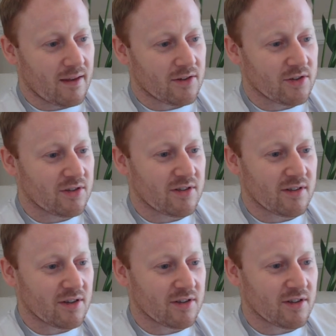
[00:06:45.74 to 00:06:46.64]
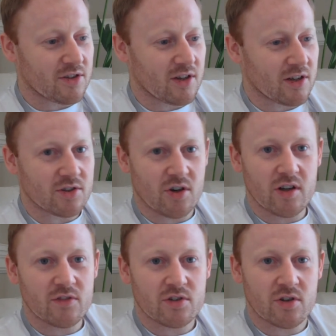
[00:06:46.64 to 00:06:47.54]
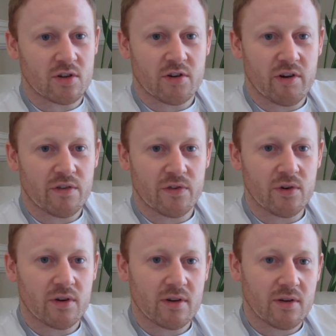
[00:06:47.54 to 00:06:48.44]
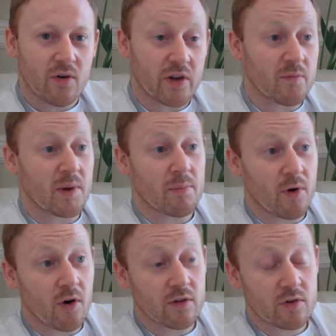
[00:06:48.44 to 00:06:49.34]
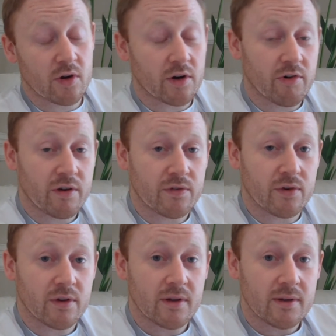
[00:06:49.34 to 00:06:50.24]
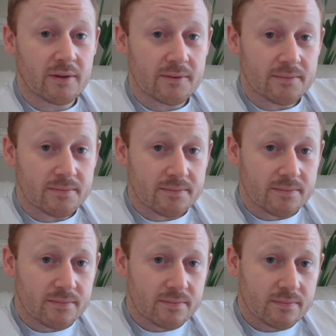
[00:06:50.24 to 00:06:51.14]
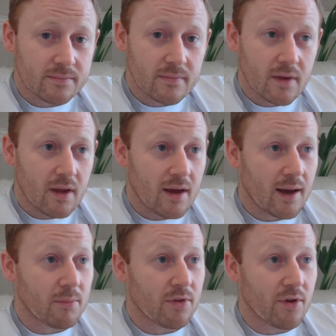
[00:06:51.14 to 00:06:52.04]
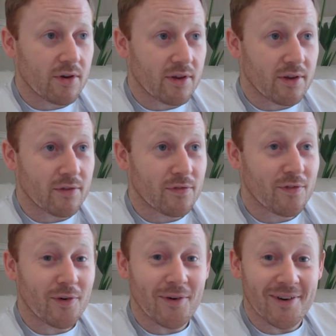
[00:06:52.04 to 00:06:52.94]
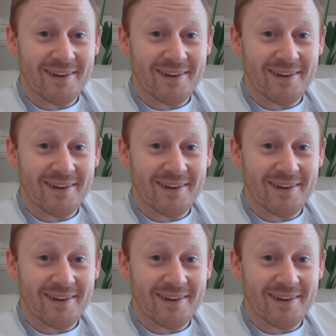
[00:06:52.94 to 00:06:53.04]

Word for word: and just the, the sheer joy of just cooking great food, or even being part of cooking great food. How old are you, Kenny? I'm 34.